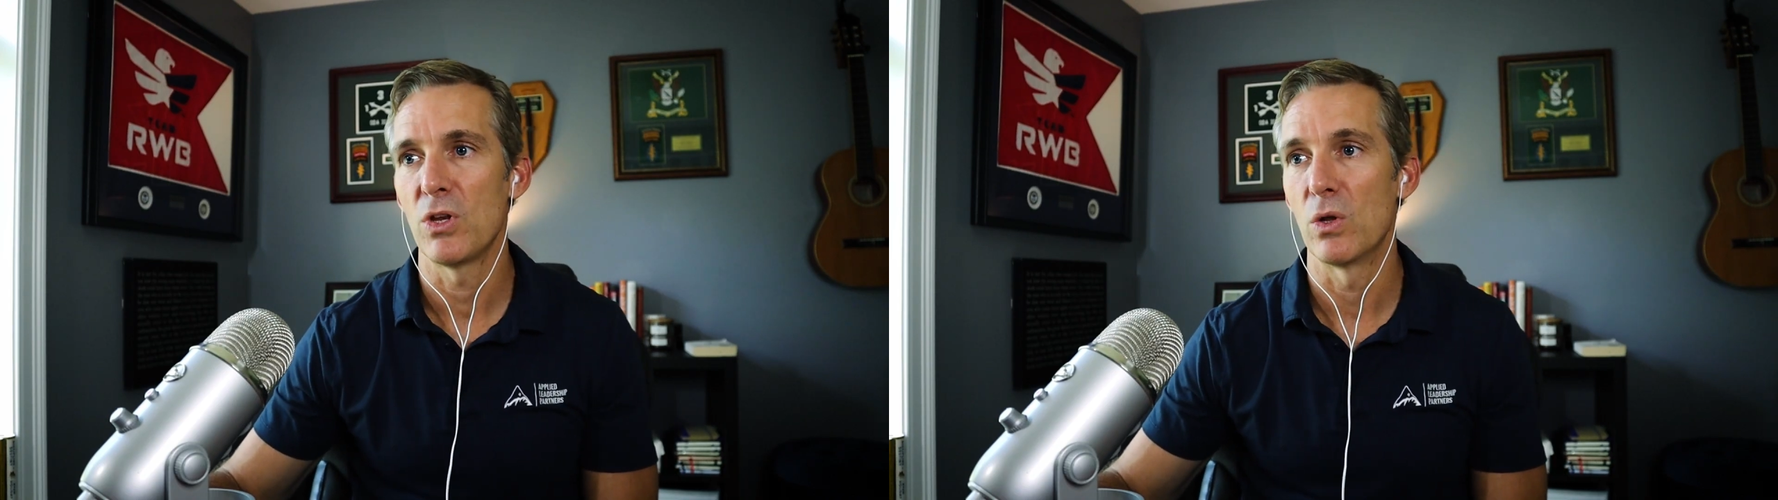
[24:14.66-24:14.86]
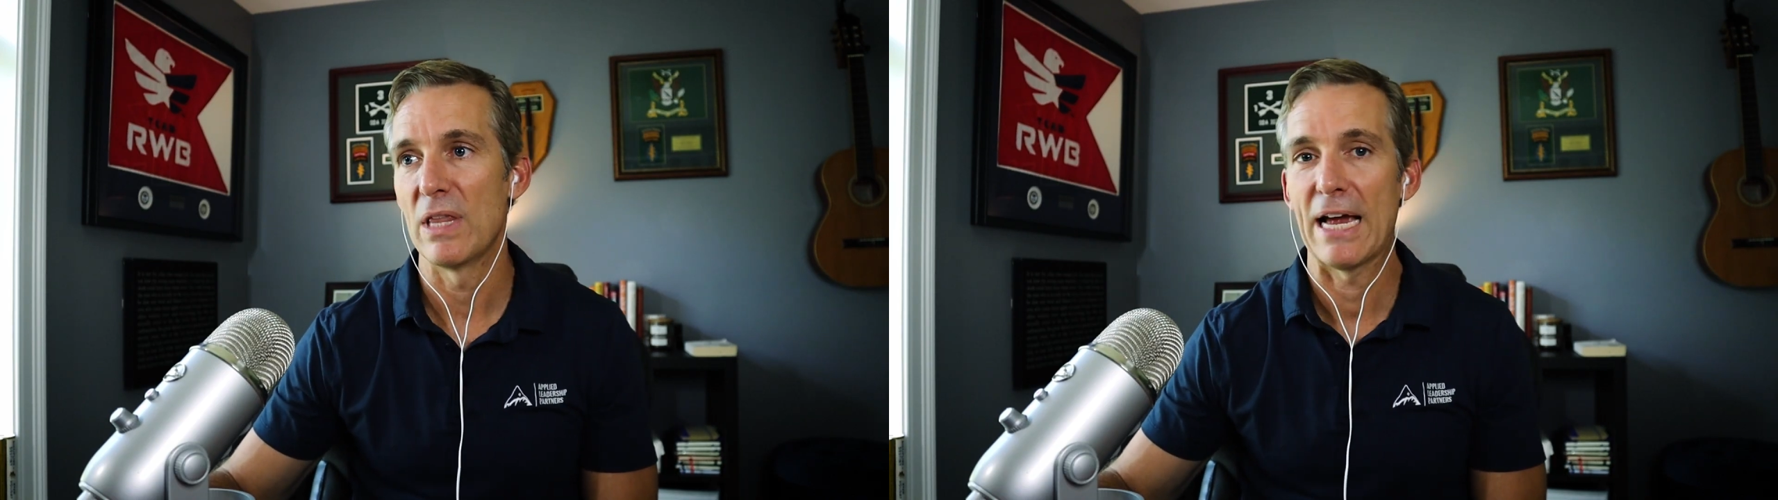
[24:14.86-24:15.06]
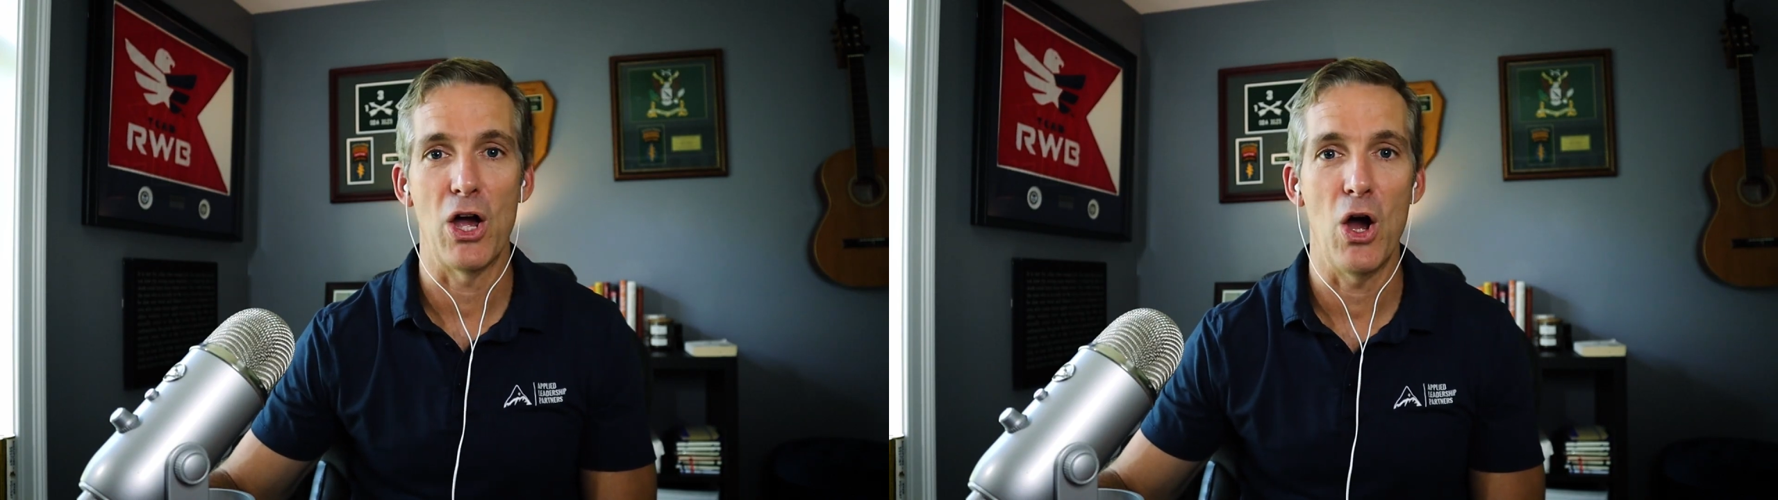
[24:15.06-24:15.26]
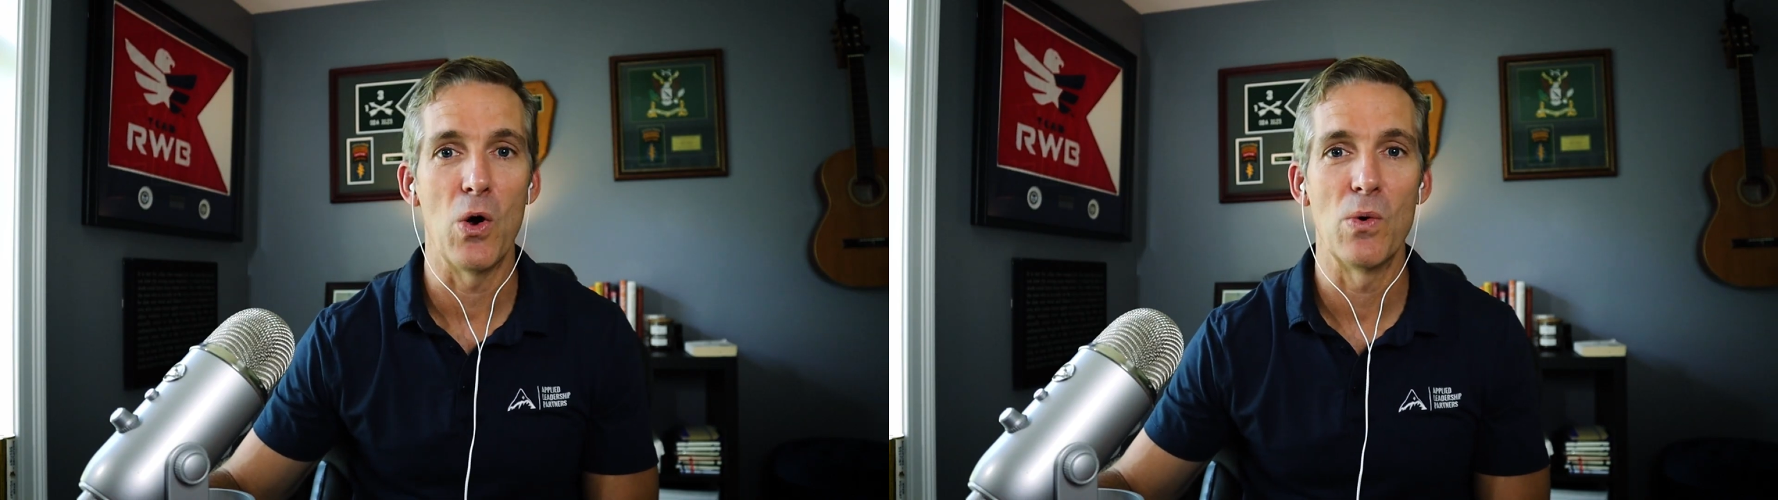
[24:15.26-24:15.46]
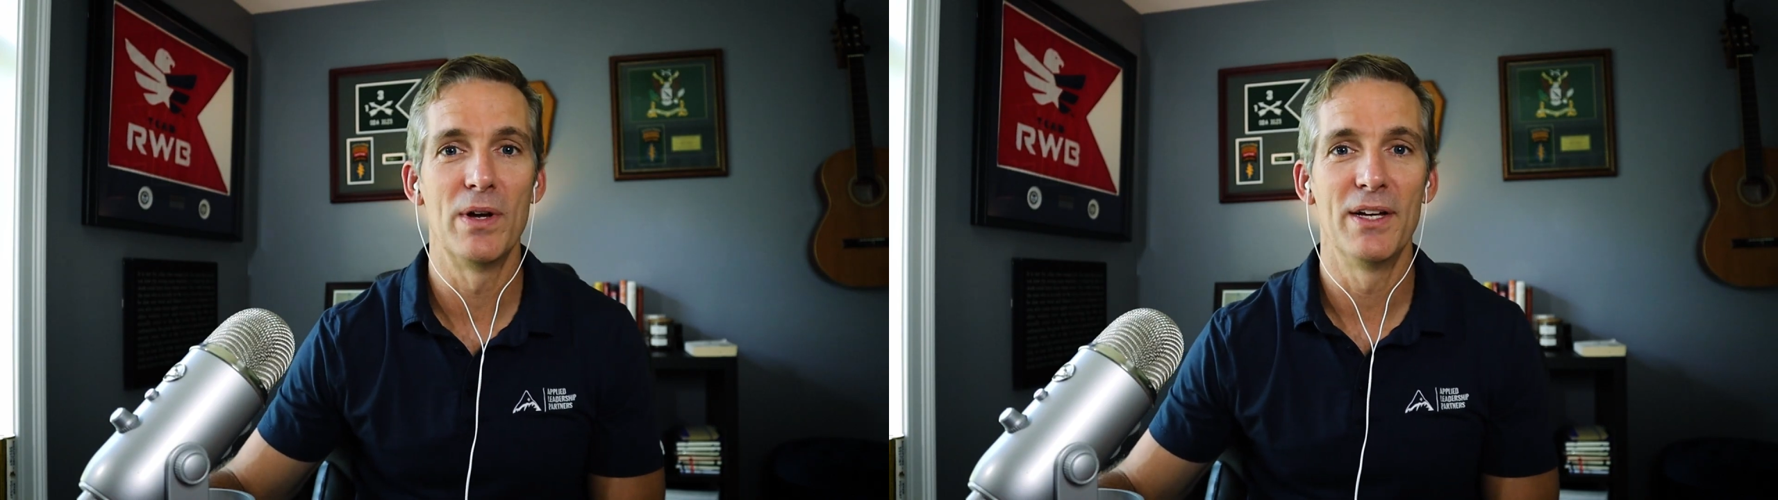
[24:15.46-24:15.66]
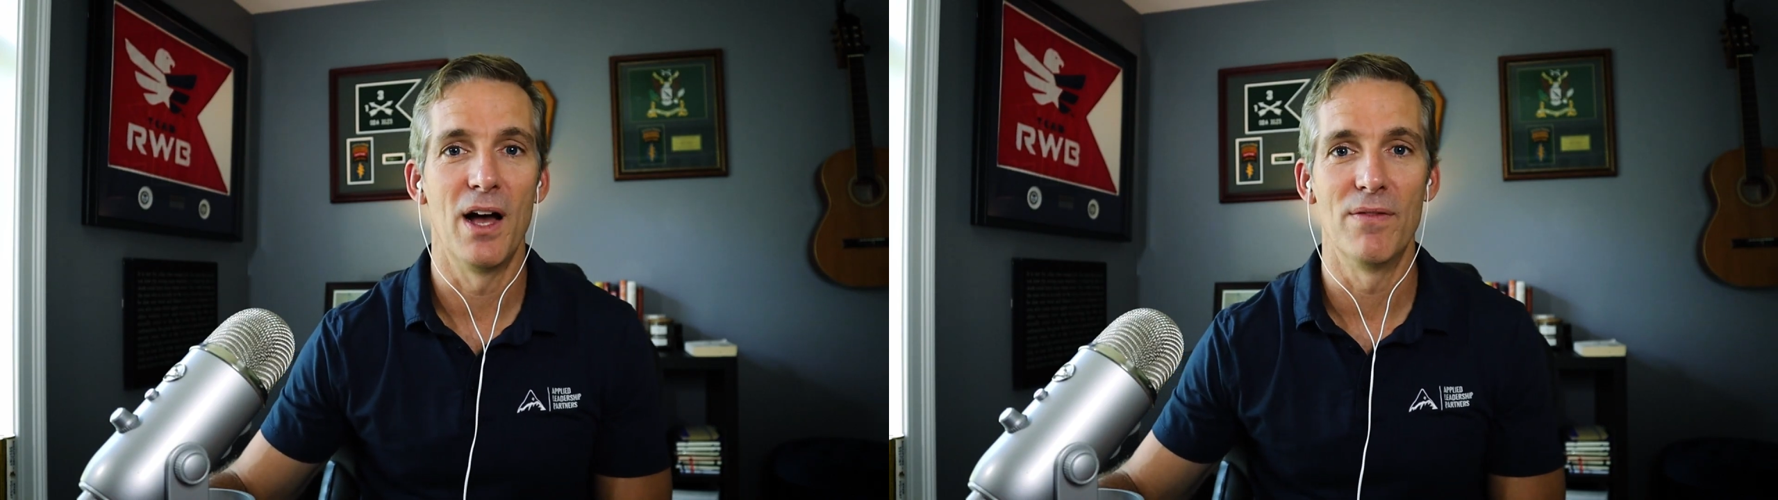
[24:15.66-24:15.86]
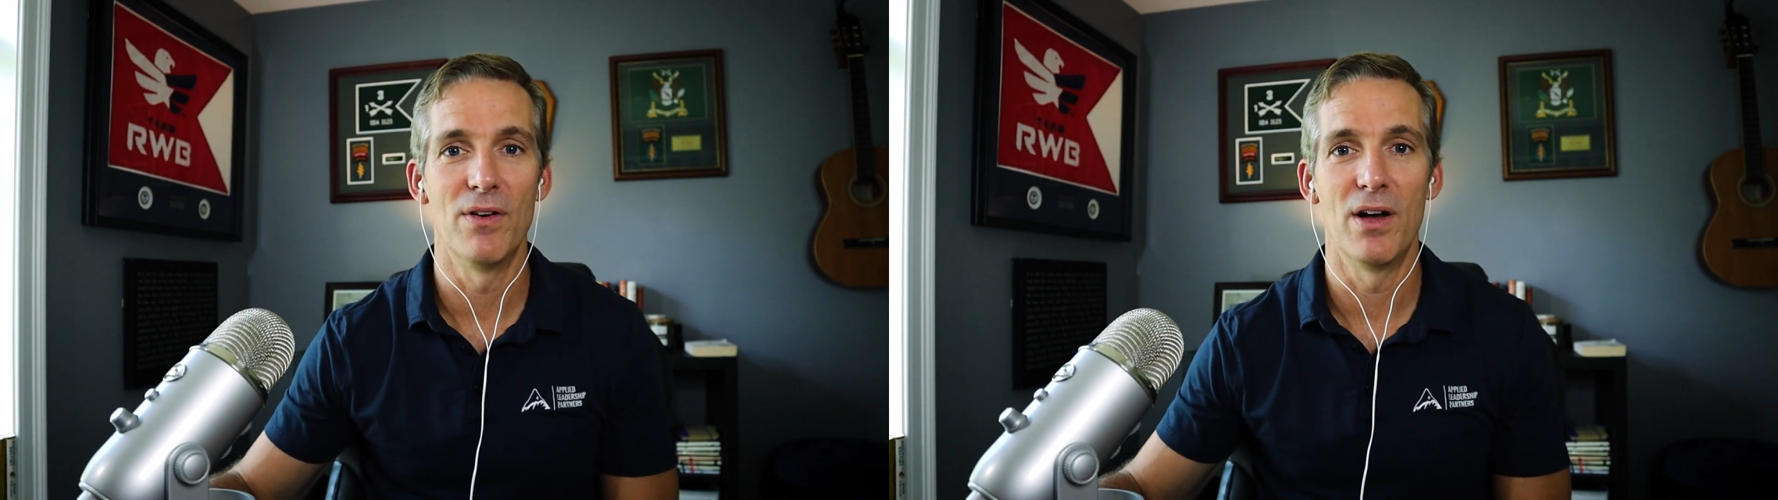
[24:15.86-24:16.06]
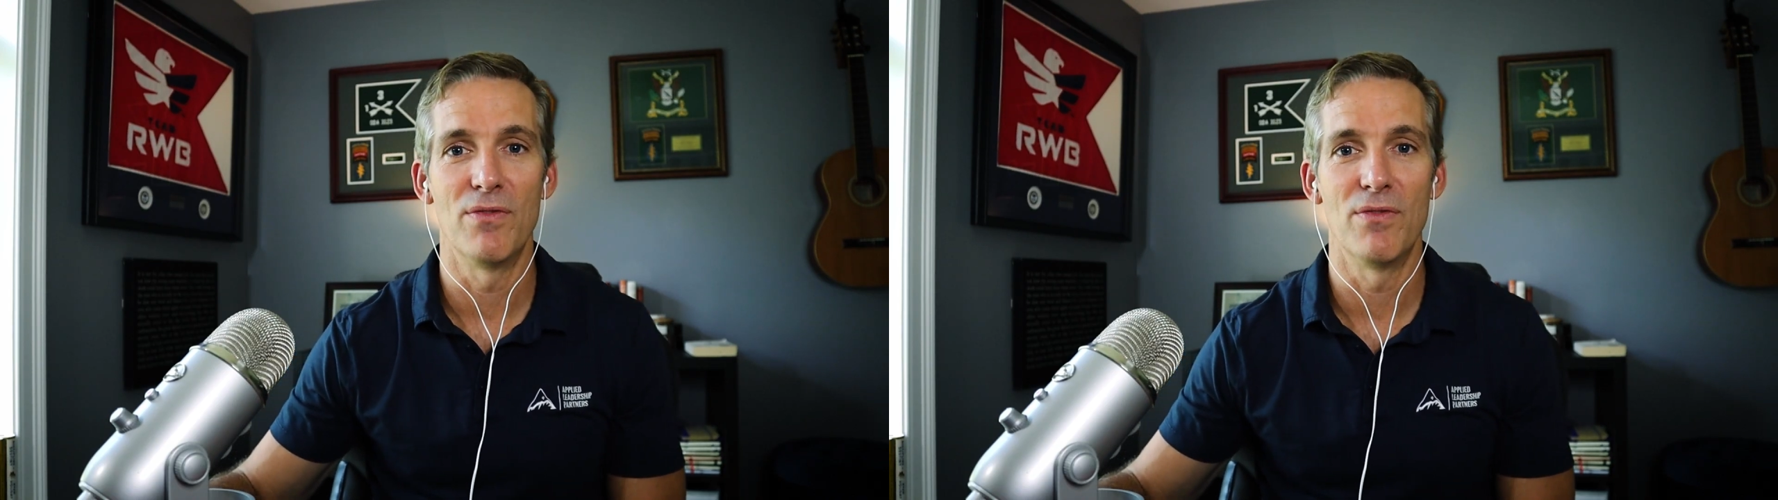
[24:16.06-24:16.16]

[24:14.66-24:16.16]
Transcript: let go of